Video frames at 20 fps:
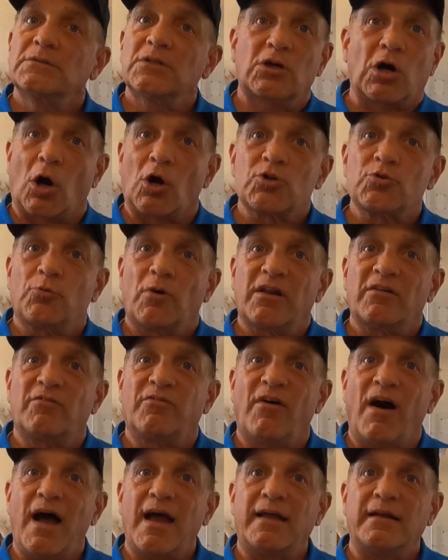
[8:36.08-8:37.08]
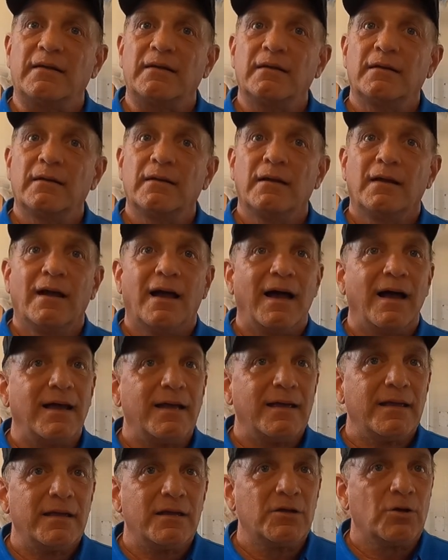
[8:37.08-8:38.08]
the car's running fine.
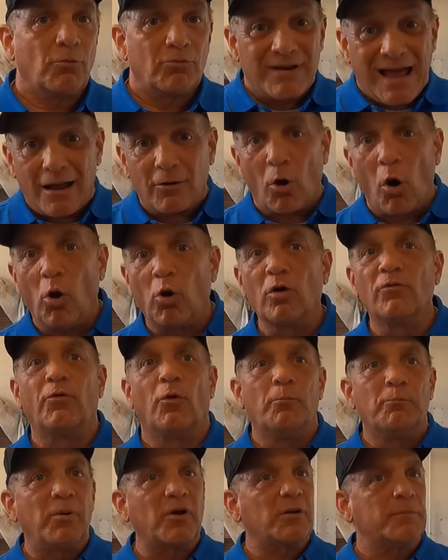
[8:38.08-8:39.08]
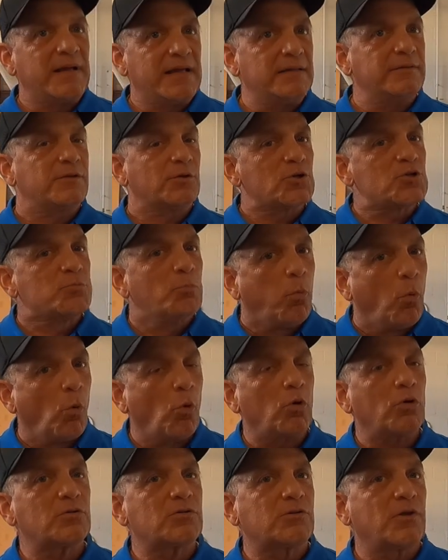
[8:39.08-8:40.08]
Yeah. You know, not all of them, but I mean, there's
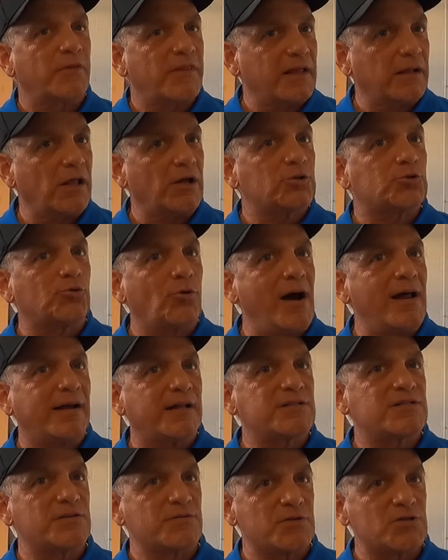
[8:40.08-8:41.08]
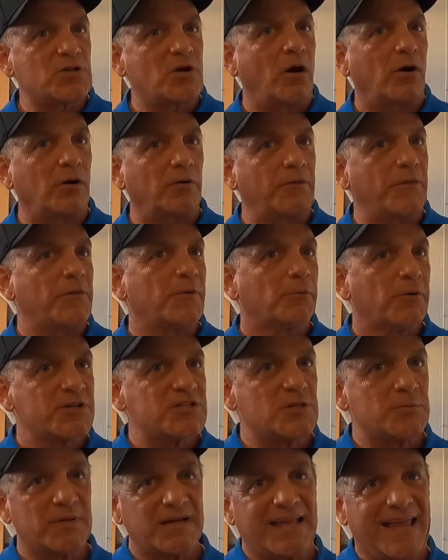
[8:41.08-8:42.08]
more to the electronics in this car than there
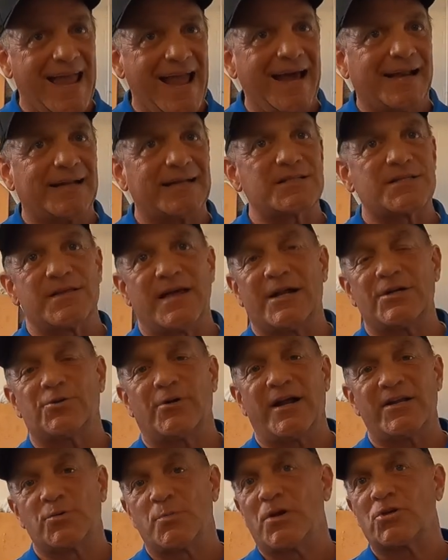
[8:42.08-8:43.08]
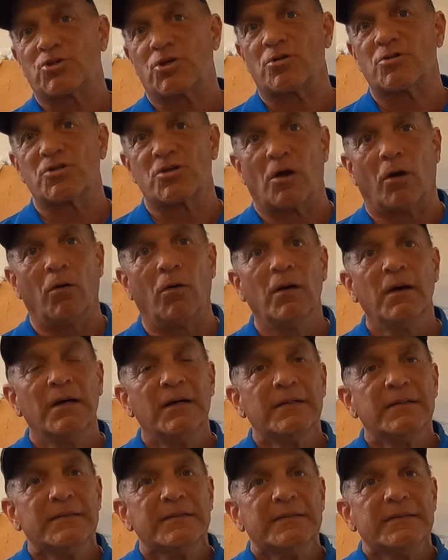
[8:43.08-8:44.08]
is in the mechanics in that transmission. So
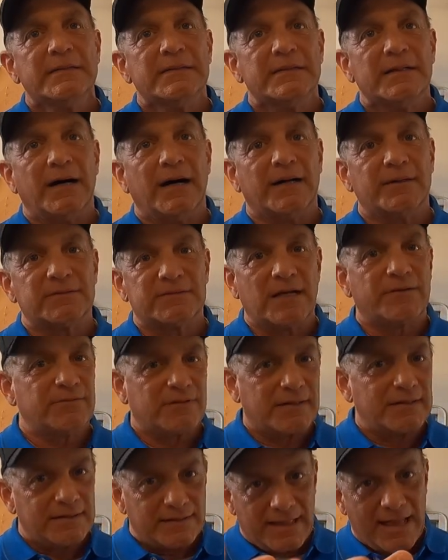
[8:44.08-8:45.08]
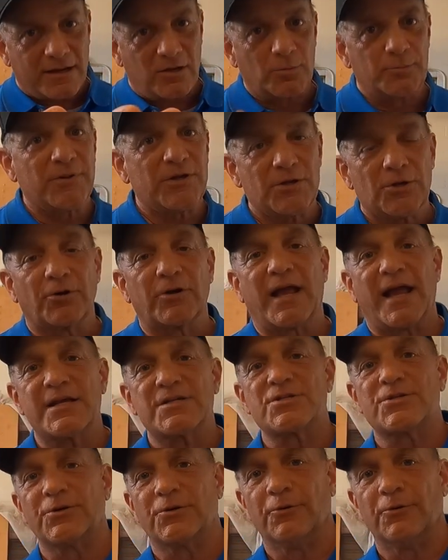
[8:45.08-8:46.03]
that could be your case